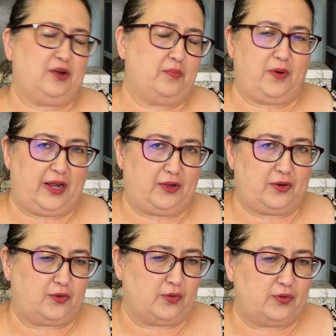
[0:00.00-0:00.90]
or break your
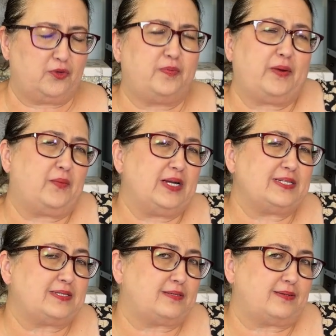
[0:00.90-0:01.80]
cruise, but it
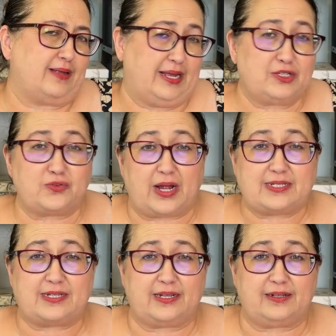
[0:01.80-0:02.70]
was
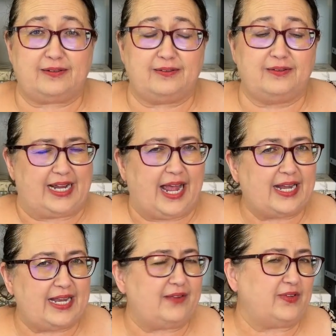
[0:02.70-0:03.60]
interesting. I
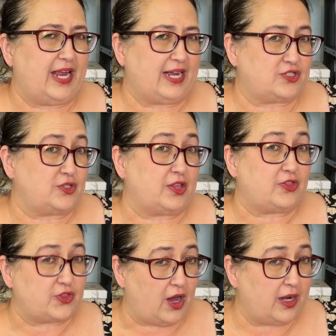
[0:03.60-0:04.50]
hadn't even actually
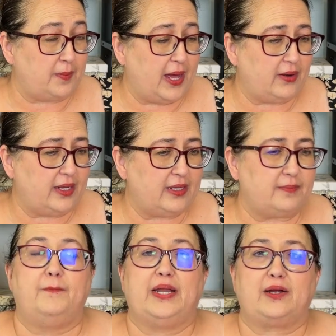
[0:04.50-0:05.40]
thought about it,
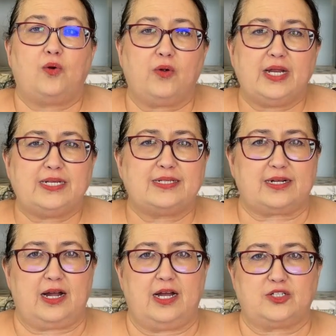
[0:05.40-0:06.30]
but according to the
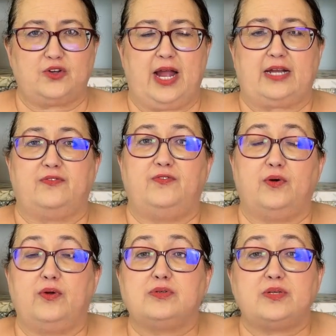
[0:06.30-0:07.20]
contract,
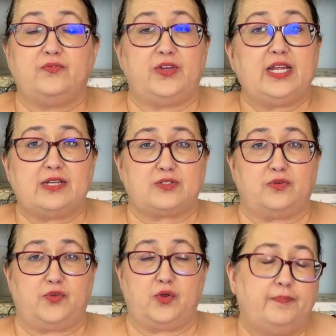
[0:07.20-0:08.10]
photos and videos of you